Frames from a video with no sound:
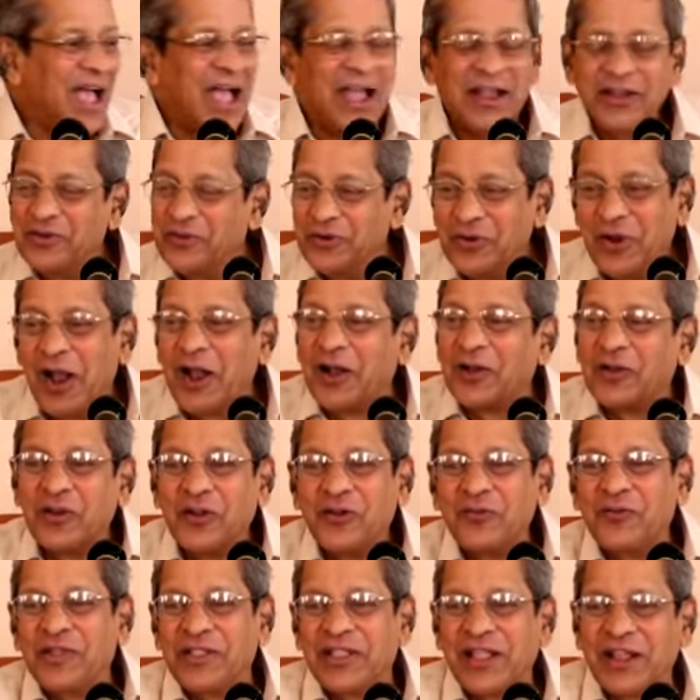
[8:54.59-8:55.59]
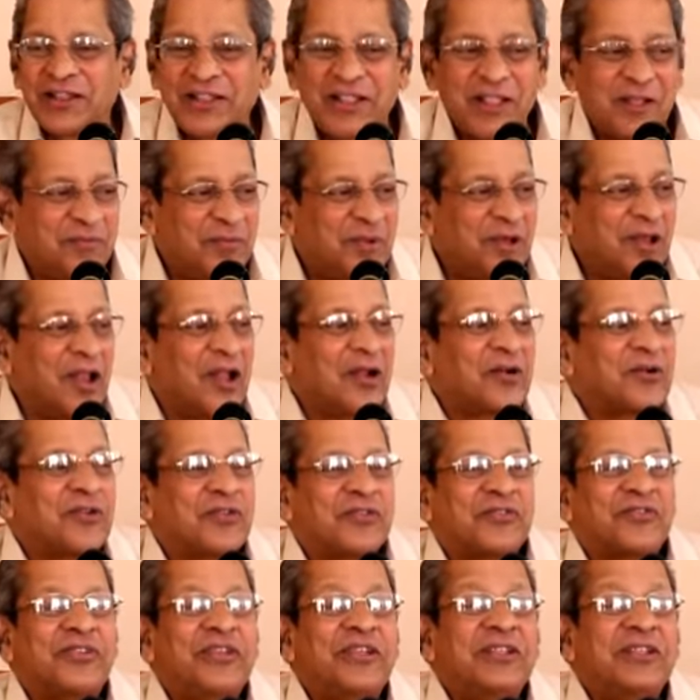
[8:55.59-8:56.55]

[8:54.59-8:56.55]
I do not know whether they belong to